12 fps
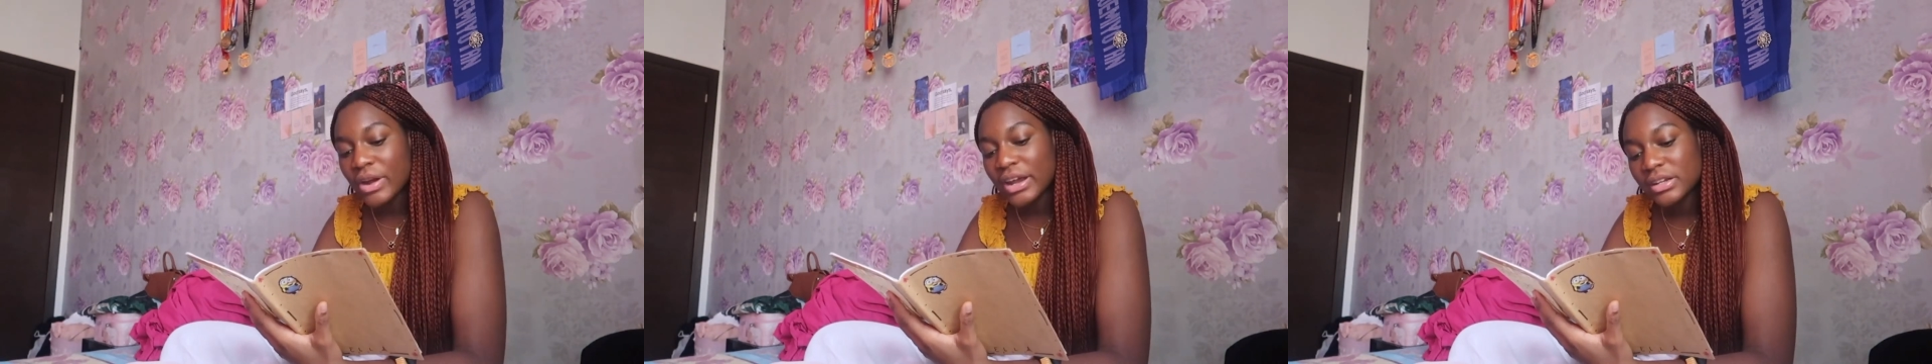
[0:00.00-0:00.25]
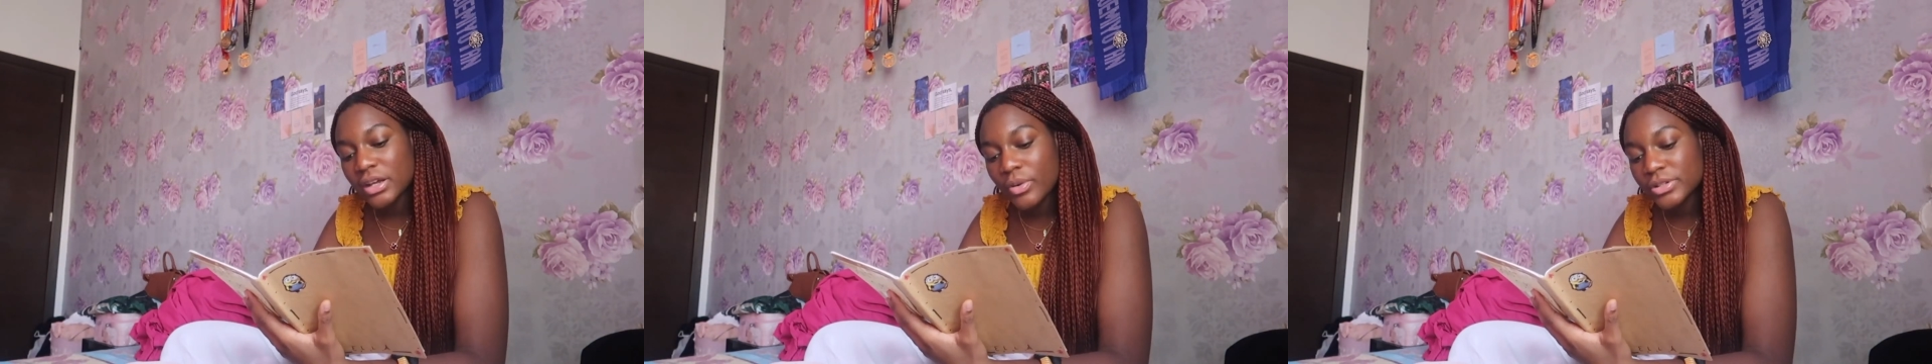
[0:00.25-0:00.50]

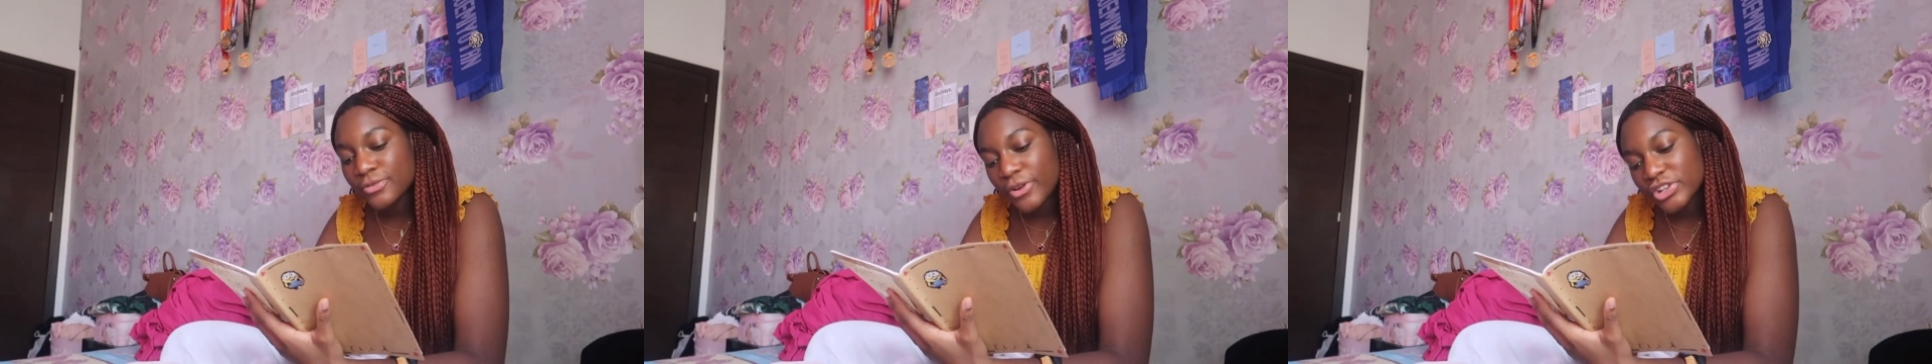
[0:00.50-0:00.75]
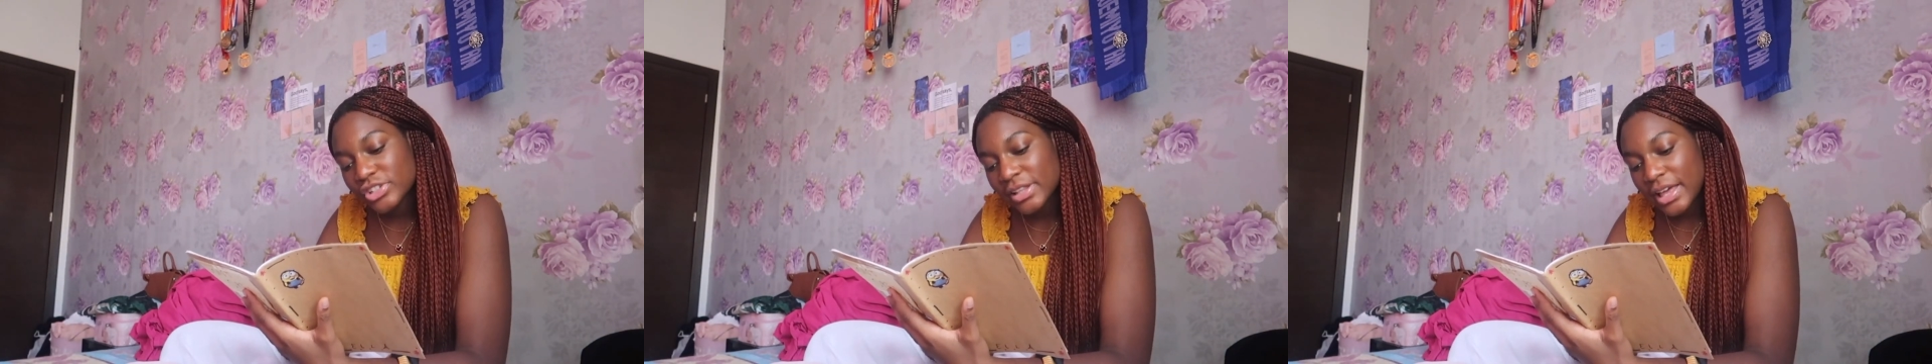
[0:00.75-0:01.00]
Right now it's
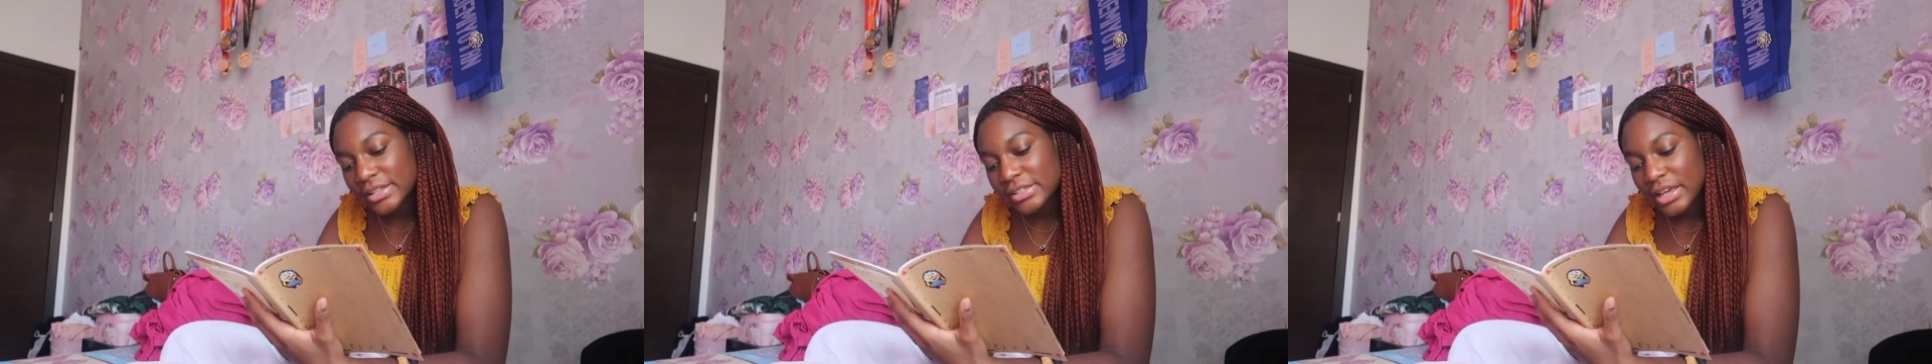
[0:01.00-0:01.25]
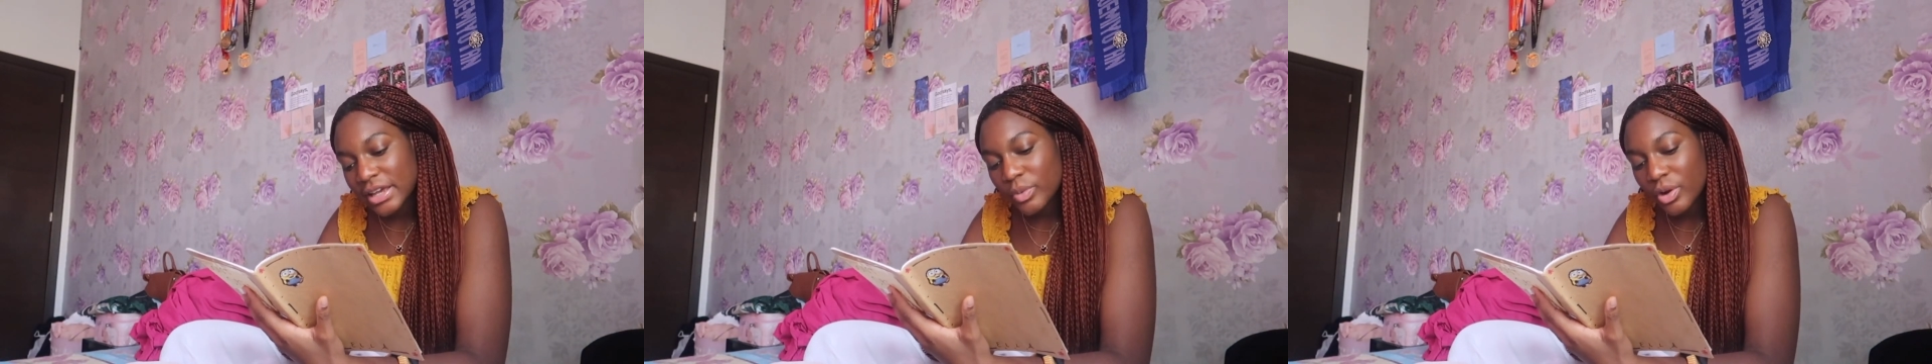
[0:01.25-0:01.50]
French
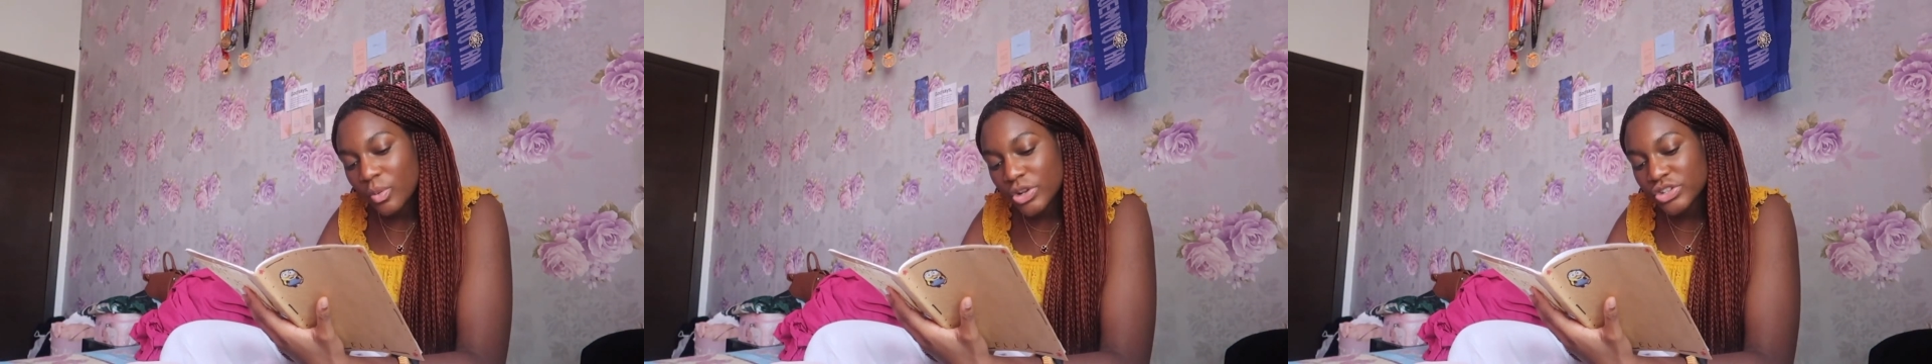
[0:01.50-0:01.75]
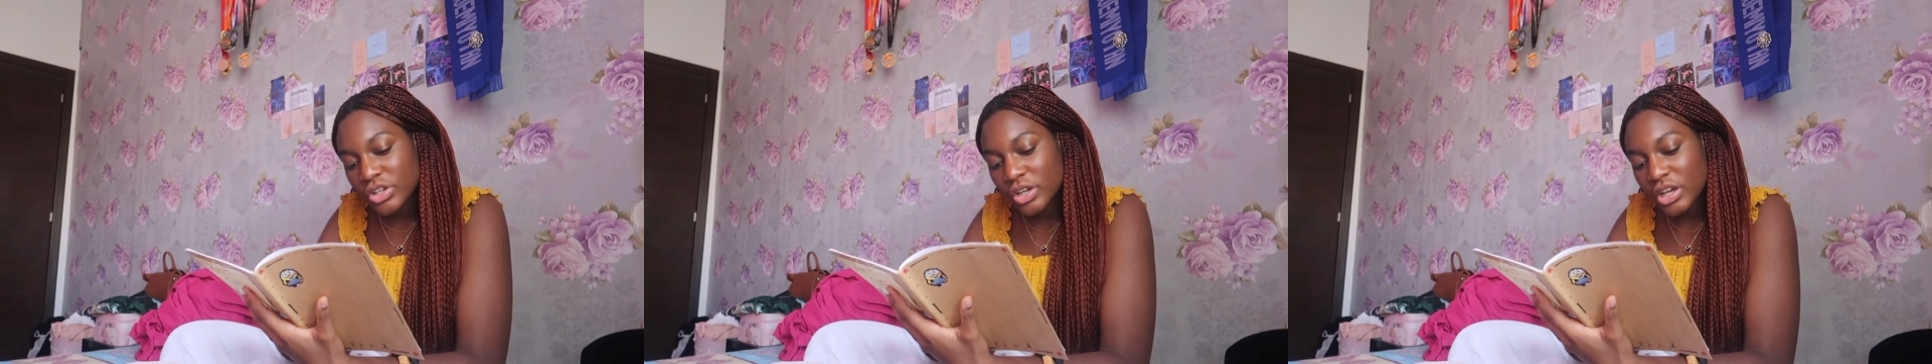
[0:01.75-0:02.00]
class and we're
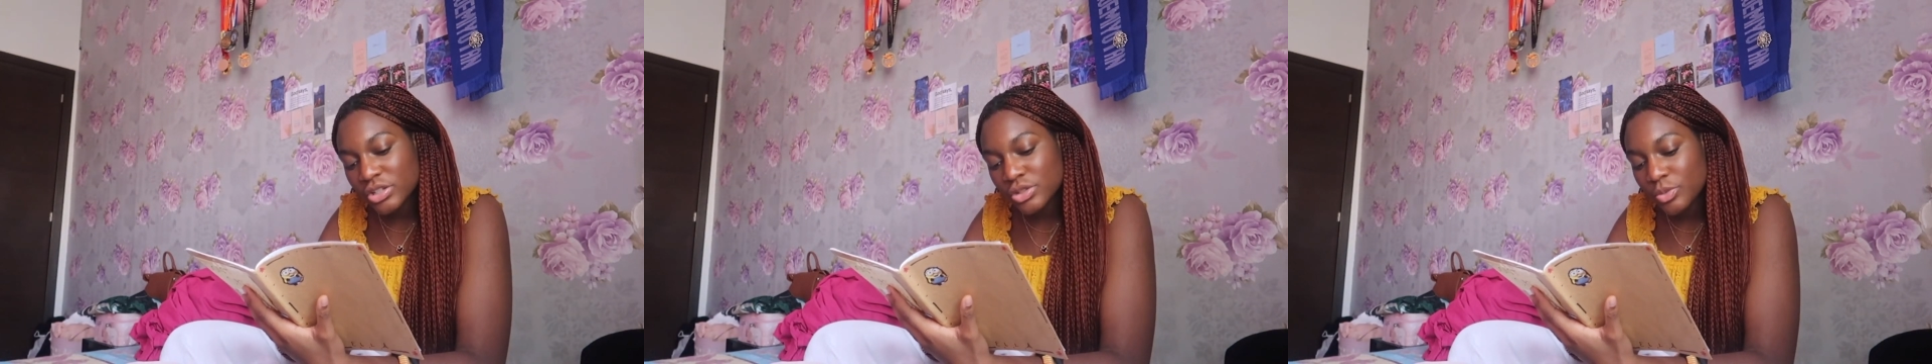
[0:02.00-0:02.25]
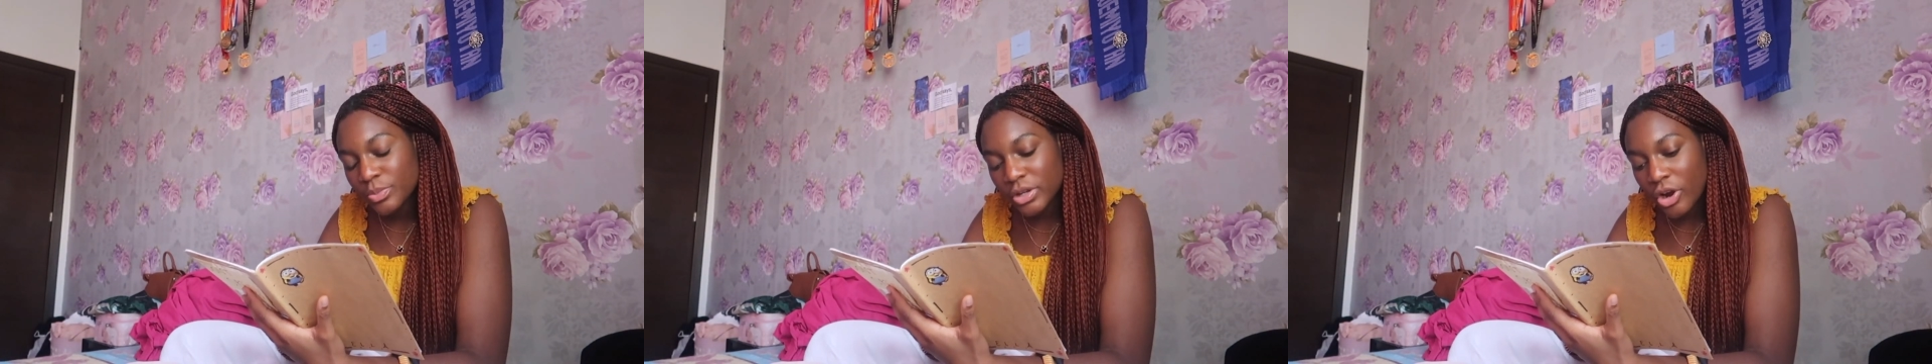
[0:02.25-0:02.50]
watching a stupid